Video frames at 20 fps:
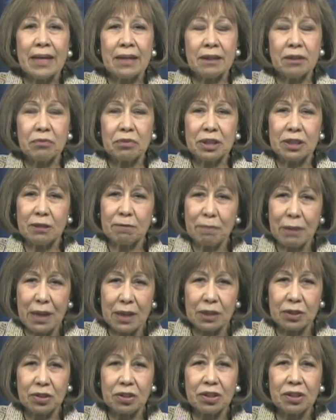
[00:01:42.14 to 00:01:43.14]
and the
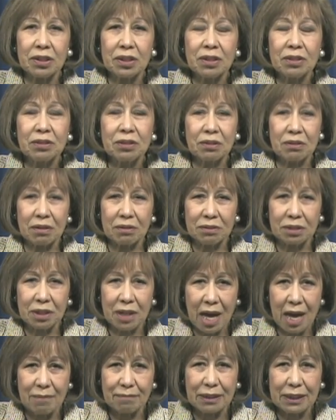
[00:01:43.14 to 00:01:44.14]
response to those
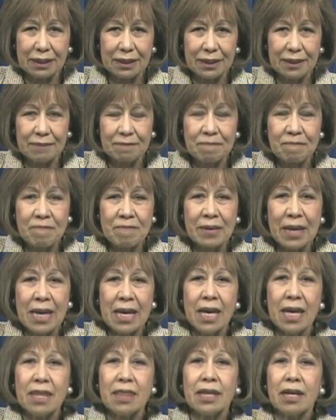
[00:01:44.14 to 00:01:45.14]
comments.
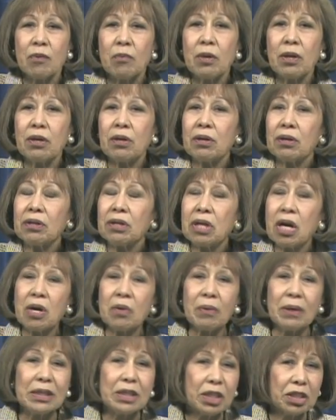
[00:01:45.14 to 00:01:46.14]
There were
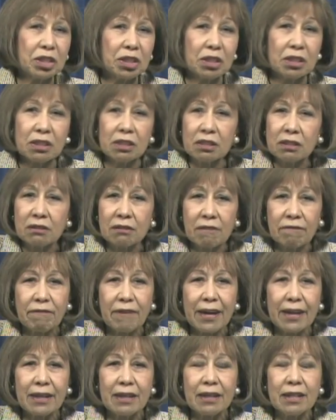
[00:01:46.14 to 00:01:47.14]
no additions to the
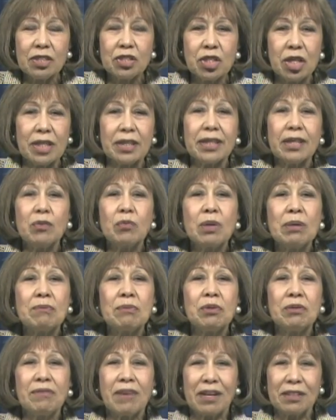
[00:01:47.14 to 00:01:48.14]
final agenda, and we
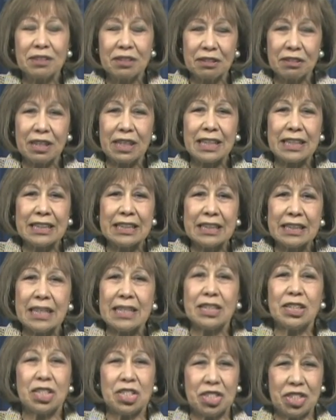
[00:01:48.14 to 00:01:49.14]
move on to the
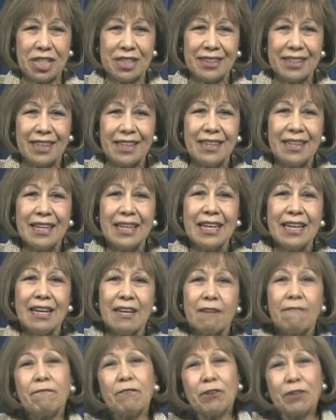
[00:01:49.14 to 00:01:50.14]
consent agenda.
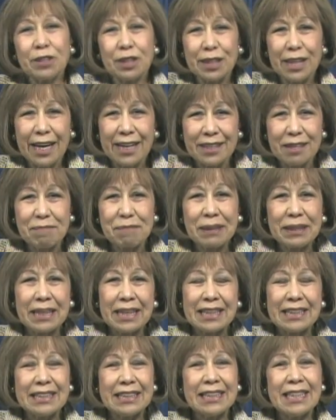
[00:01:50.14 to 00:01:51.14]
The first item on
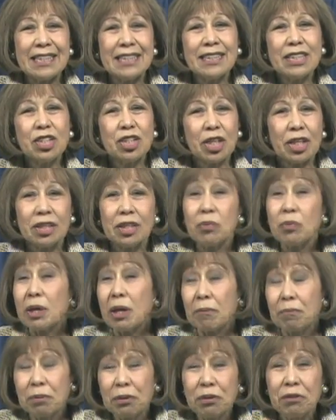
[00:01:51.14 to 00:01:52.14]
the consent agenda,
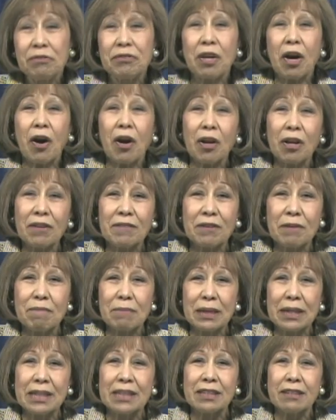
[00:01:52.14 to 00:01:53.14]
we approved all of the
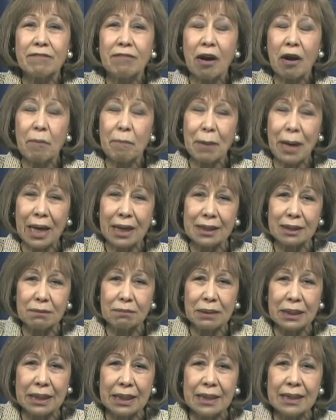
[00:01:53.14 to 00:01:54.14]
minutes of our
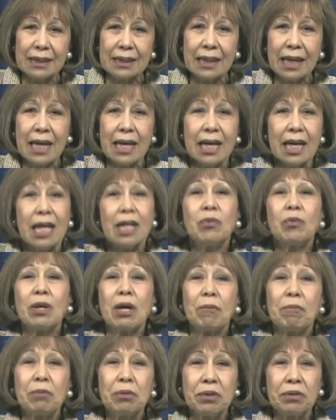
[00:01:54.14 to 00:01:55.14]
past meetings, and
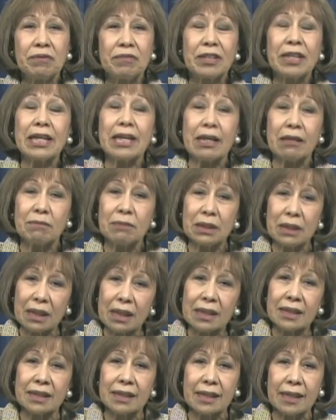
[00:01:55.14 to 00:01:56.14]
we approved claims
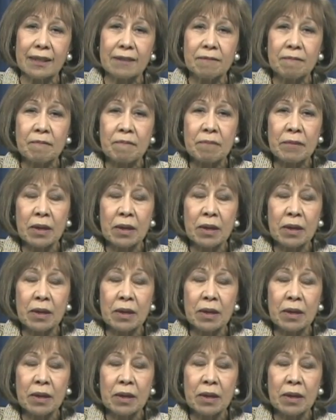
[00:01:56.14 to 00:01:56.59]
listing.